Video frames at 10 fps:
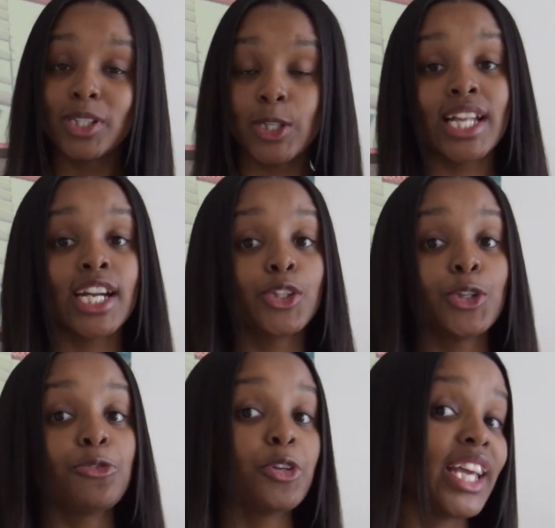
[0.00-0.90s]
so that I
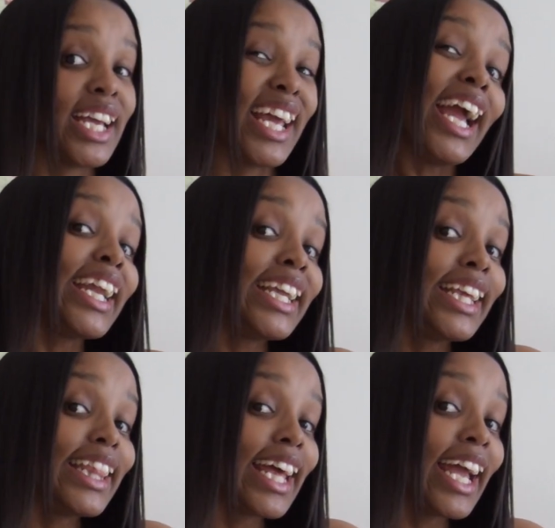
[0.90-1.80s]
don't forget
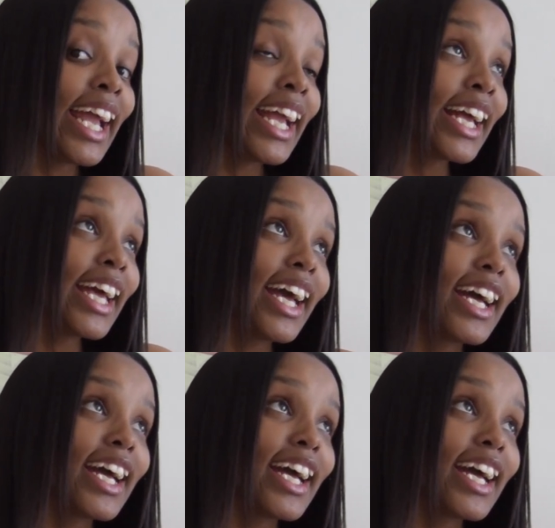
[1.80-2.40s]
anything,